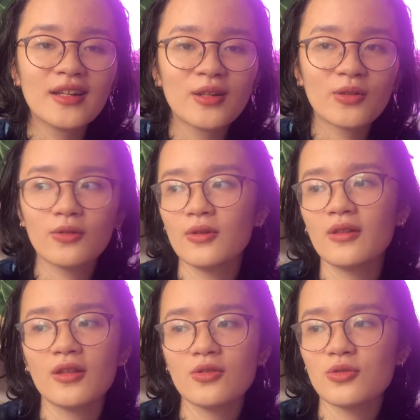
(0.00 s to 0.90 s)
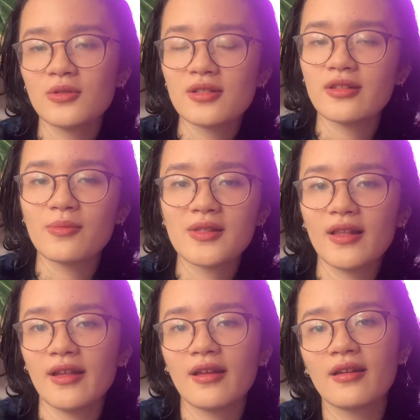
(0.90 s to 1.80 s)
doing the usual steps
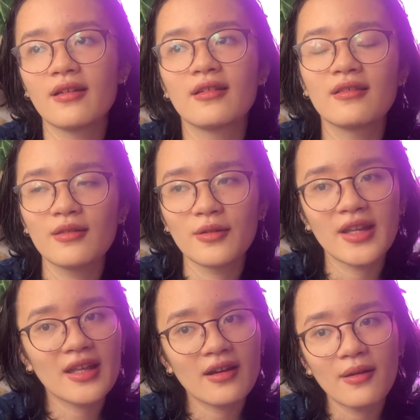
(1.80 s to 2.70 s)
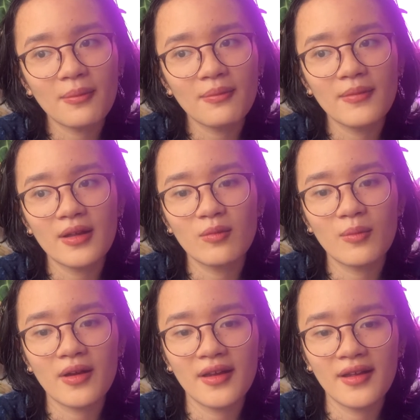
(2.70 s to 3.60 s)
like looking it up in
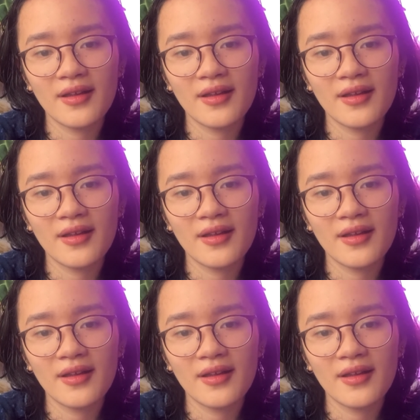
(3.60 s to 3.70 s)
my